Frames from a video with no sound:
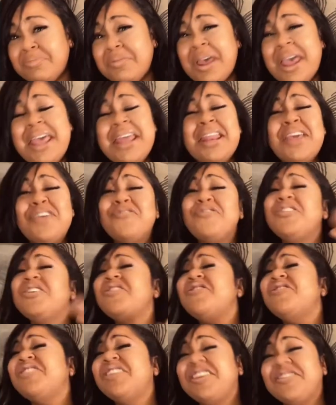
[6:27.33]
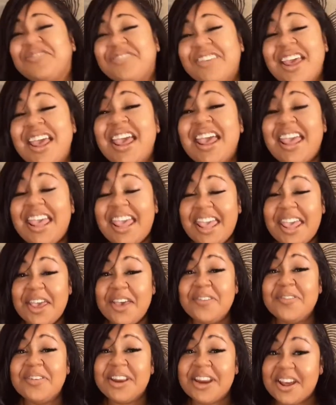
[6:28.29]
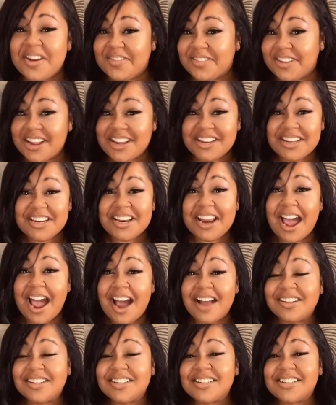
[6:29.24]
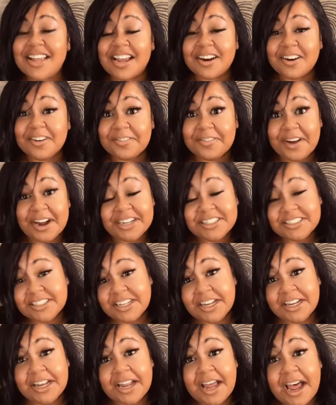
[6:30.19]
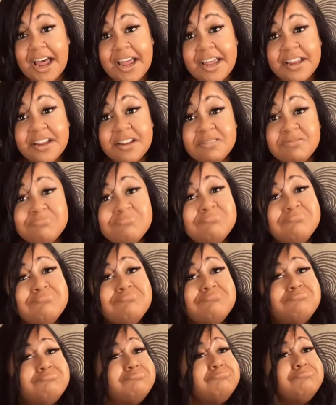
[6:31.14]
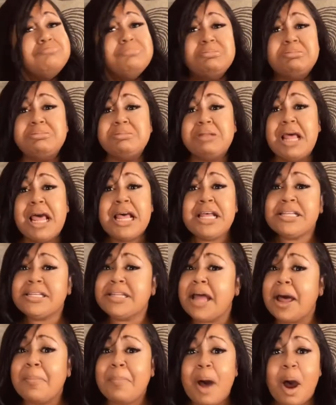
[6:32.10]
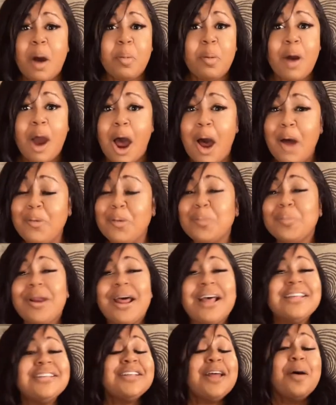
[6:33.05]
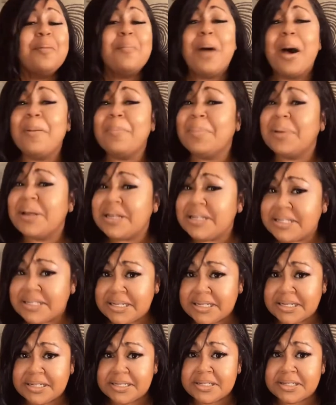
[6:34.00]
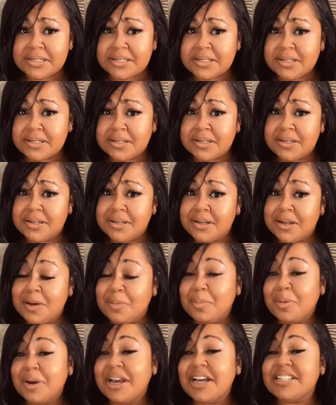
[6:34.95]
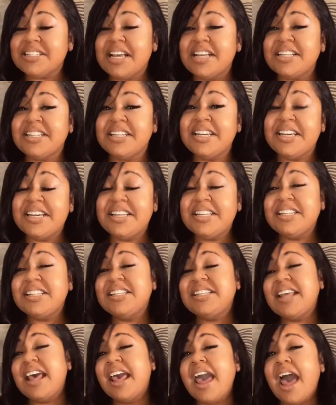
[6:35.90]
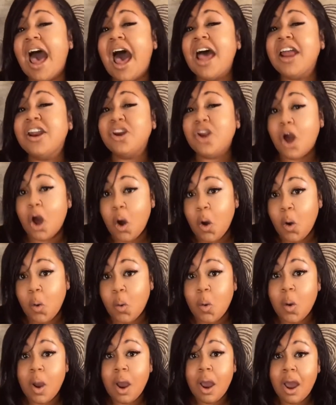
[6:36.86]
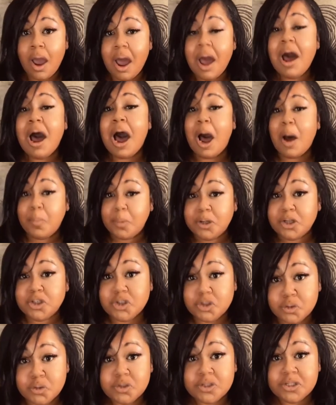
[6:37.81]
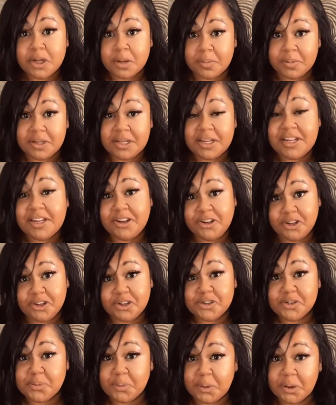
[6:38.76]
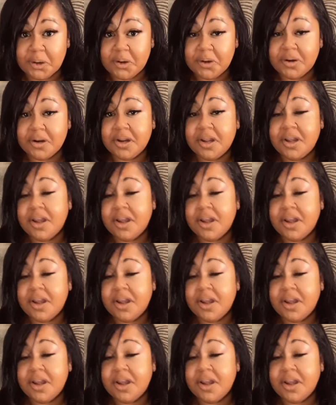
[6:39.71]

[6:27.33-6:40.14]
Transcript: And even if they did not have to sacrifice a lot, that's not my problem. That's not my business. Because at the end of the day, I know I'm going to do something in this world.